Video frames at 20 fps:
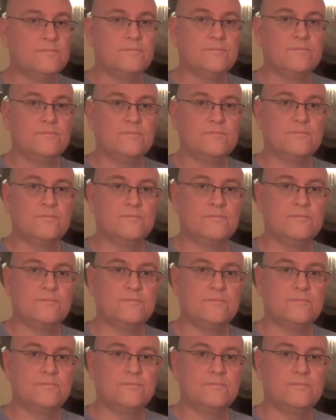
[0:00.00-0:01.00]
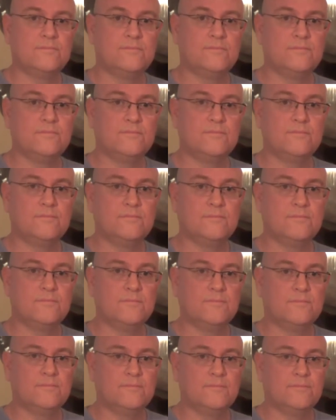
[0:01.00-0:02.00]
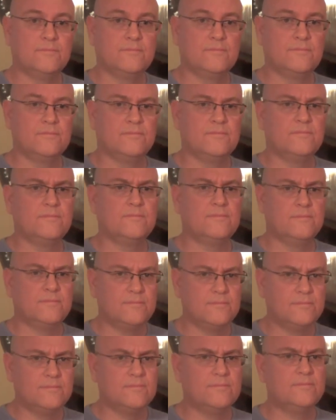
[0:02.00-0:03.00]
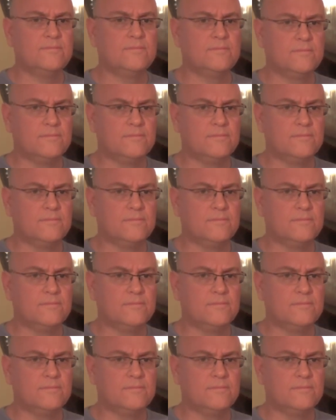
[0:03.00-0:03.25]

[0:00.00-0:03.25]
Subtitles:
(not speaking)